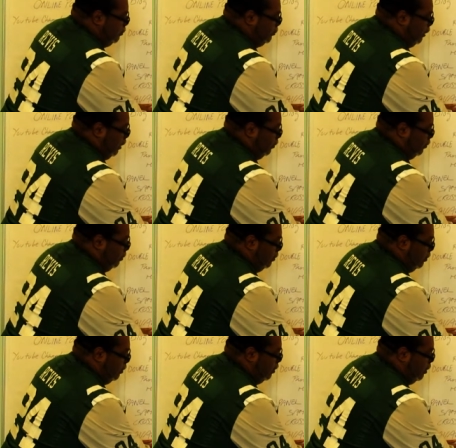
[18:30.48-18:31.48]
So
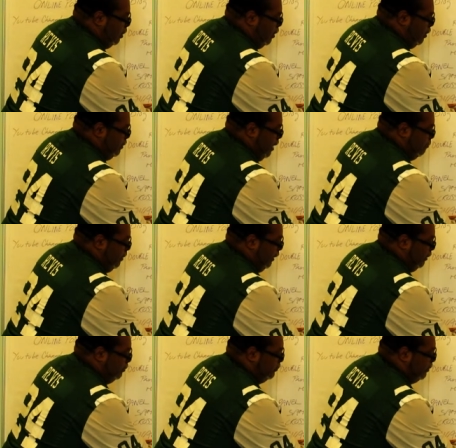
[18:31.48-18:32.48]
that
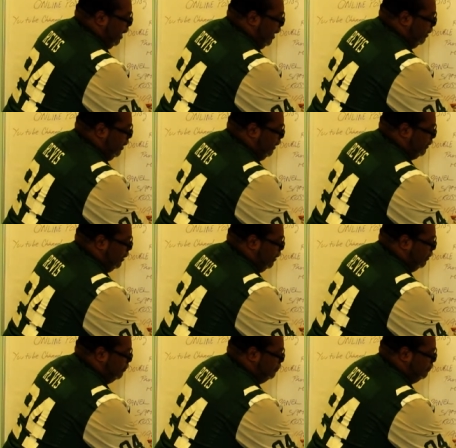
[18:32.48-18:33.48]
means that like
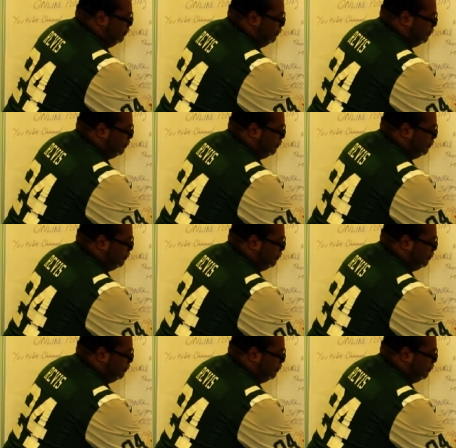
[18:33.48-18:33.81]
um